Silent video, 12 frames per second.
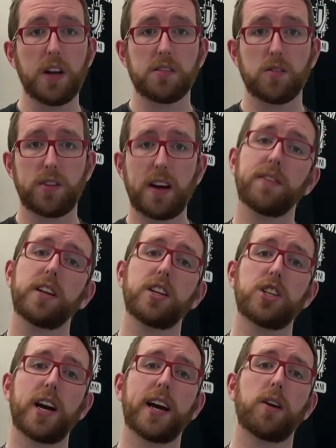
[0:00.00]
So
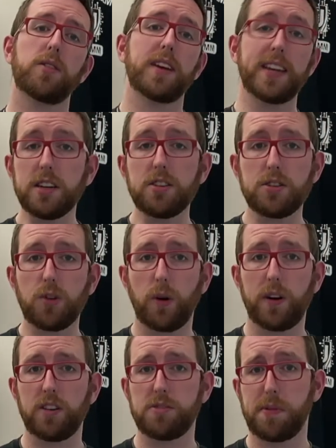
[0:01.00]
definitely check out the Git
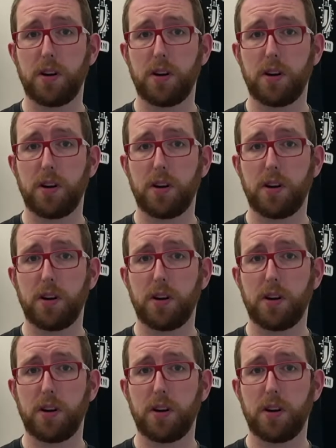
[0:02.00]
tutorials,